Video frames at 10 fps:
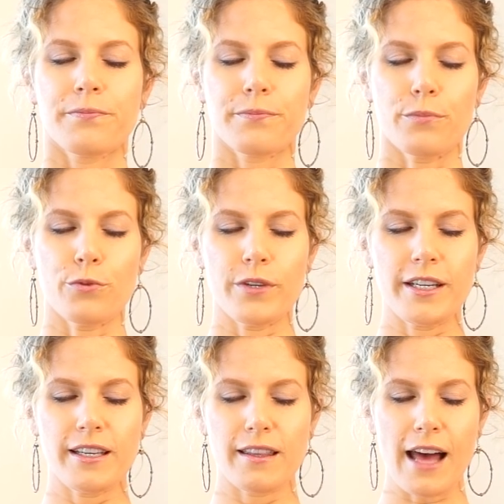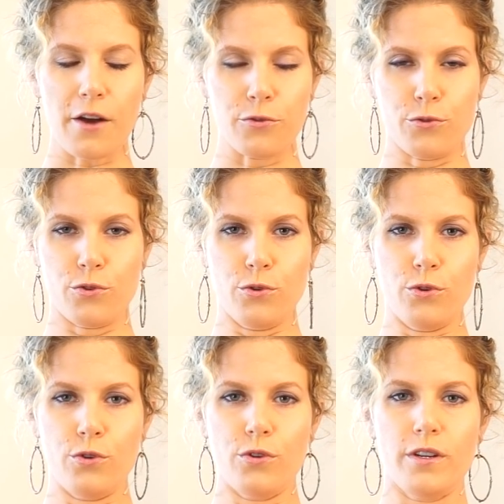Breathe out,
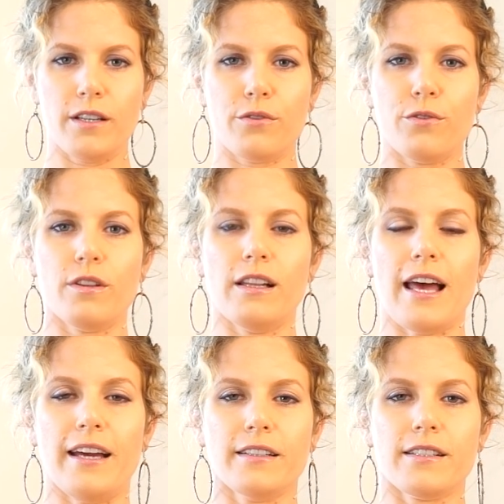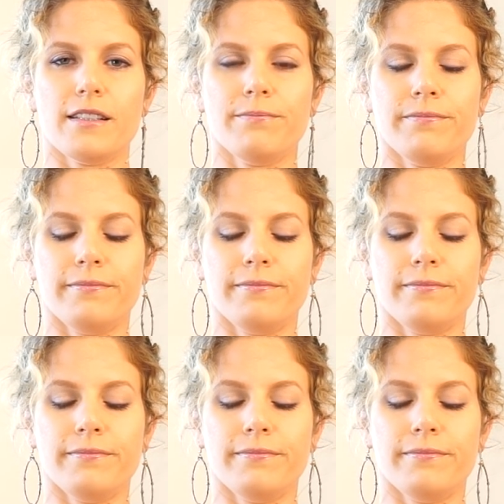rooting through the legs.